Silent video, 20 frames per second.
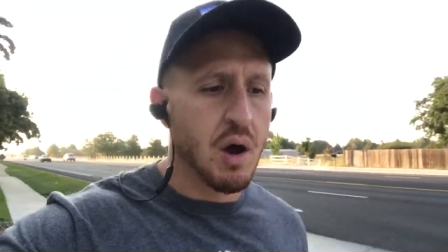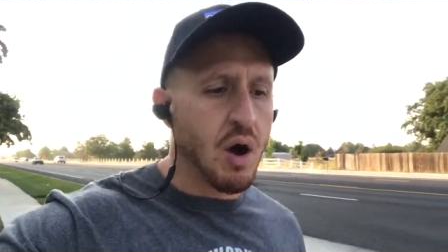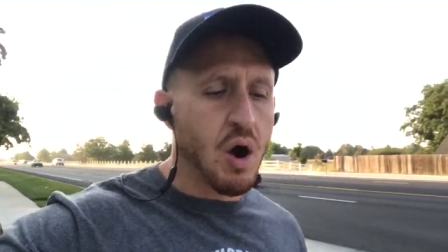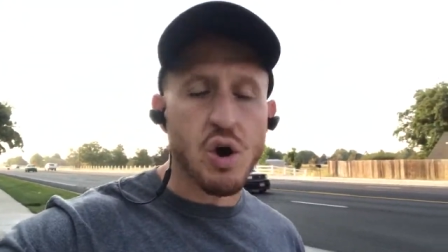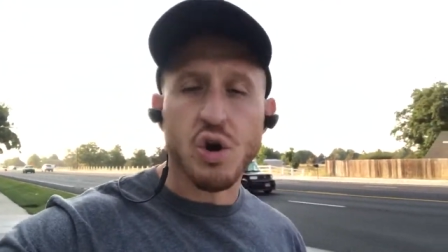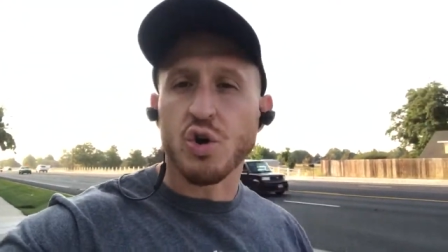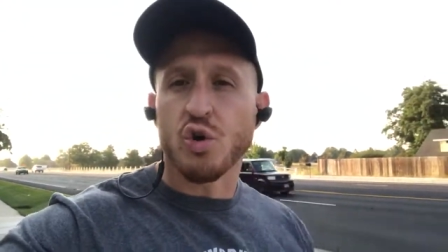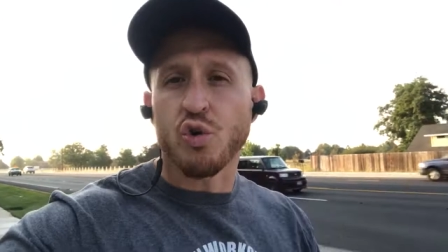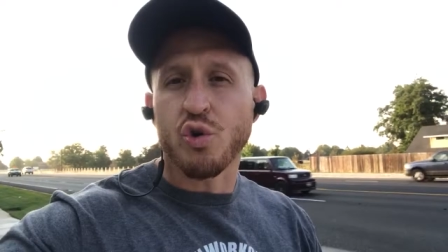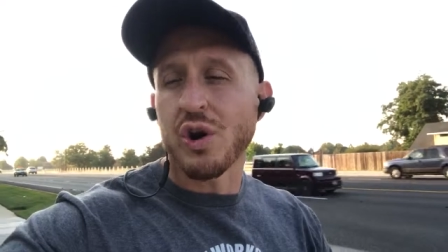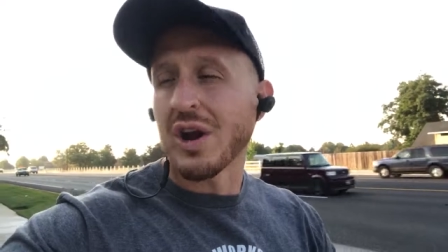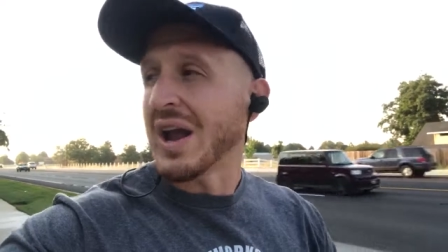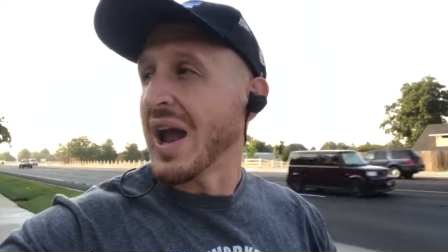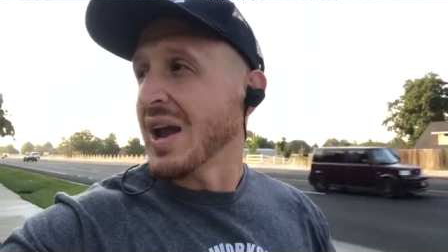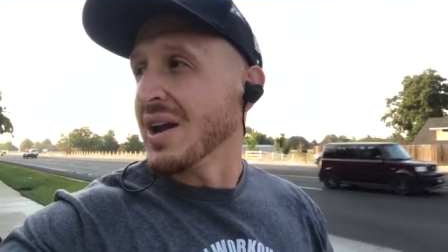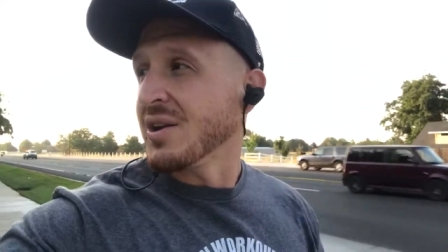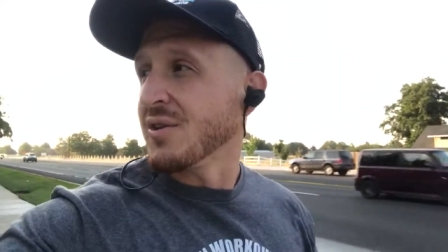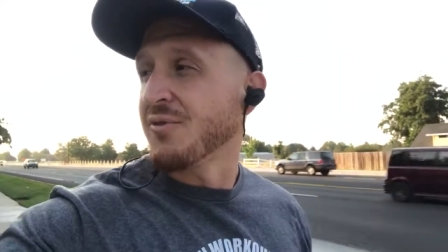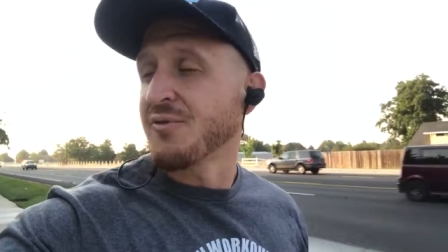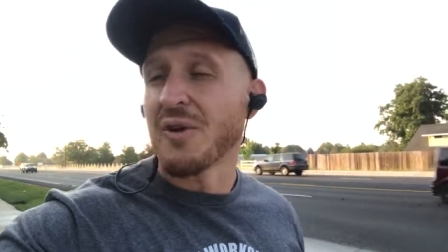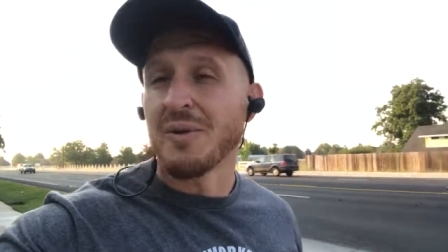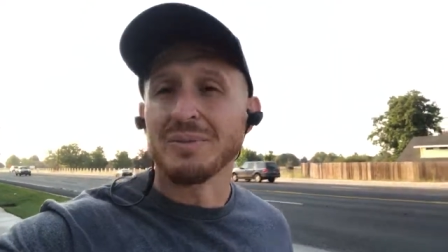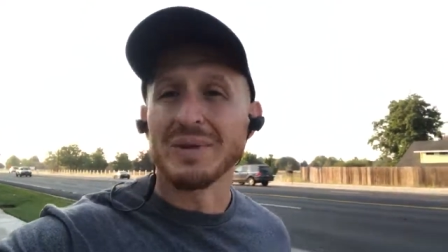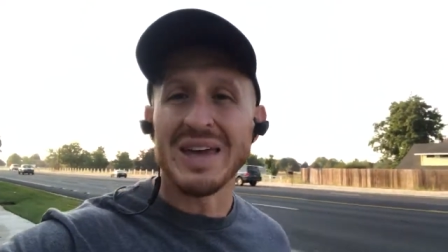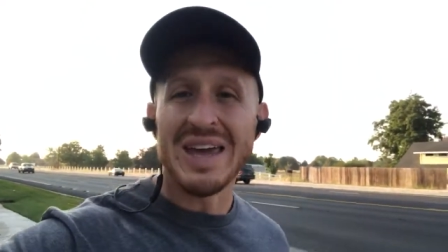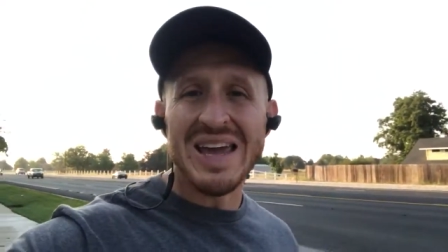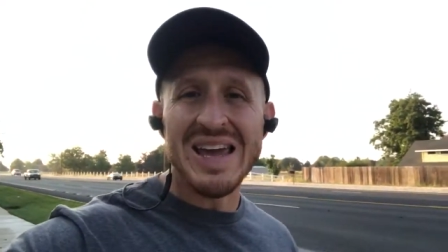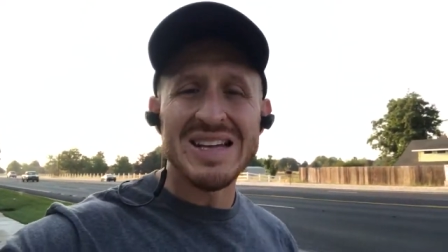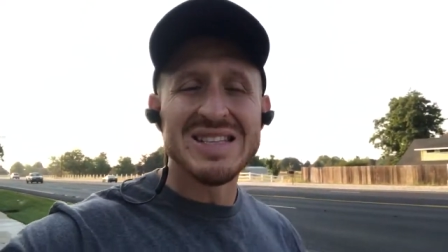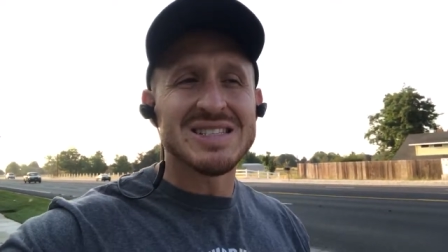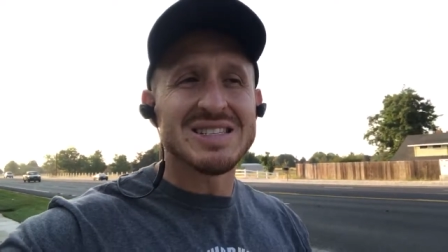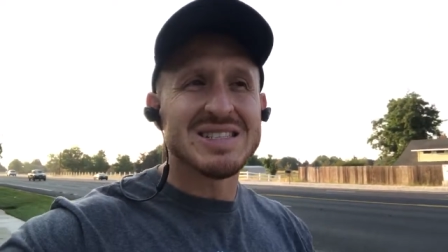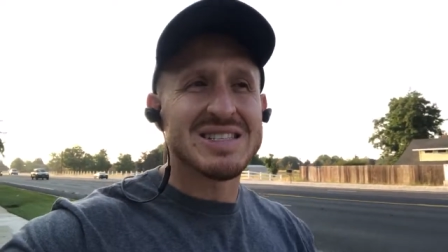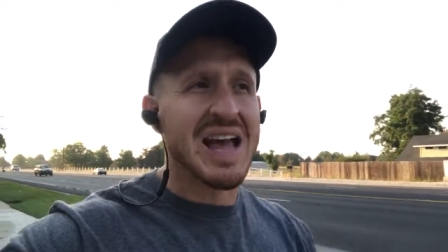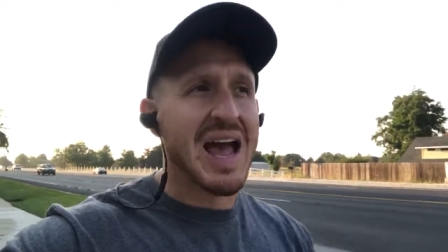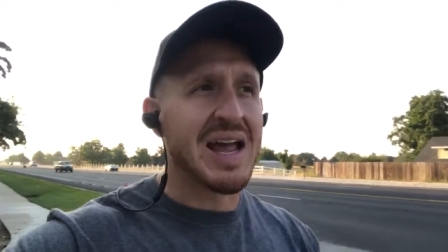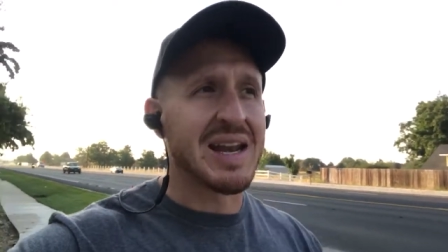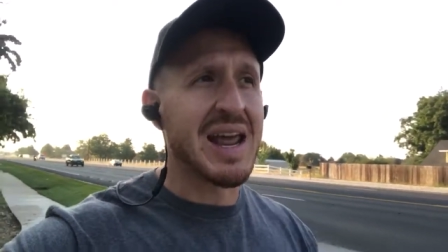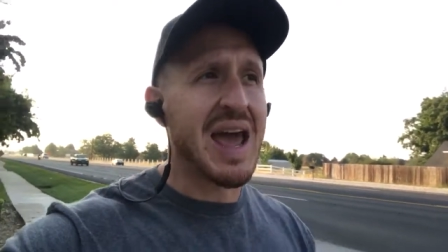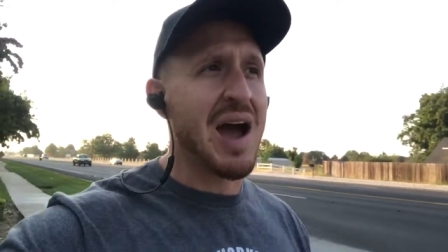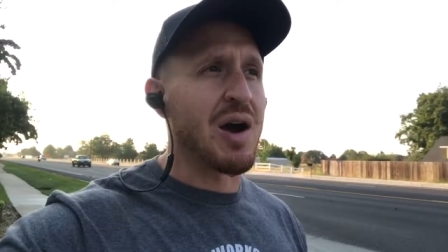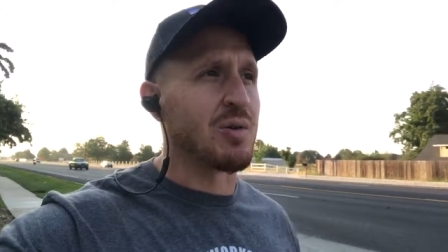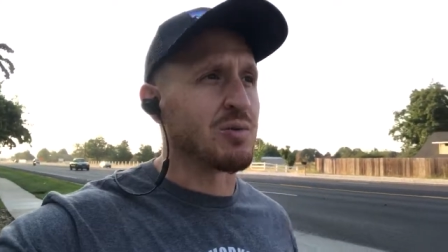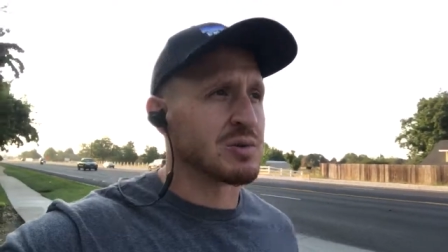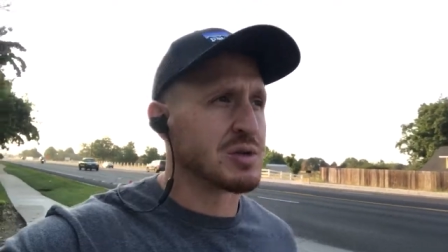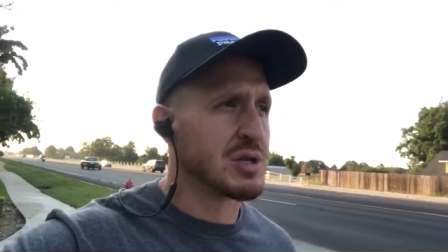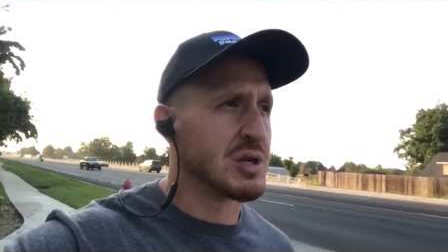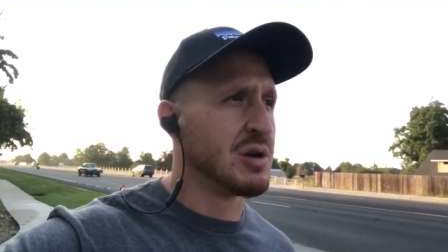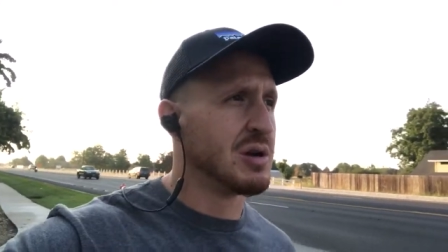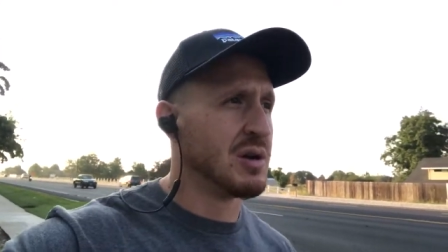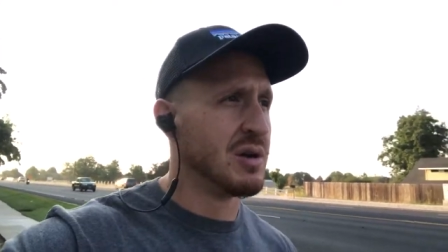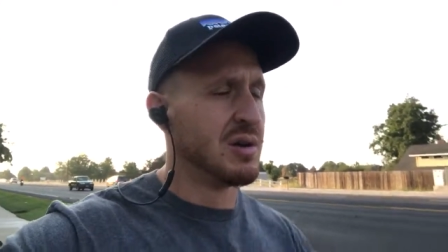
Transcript: are created from the inside out.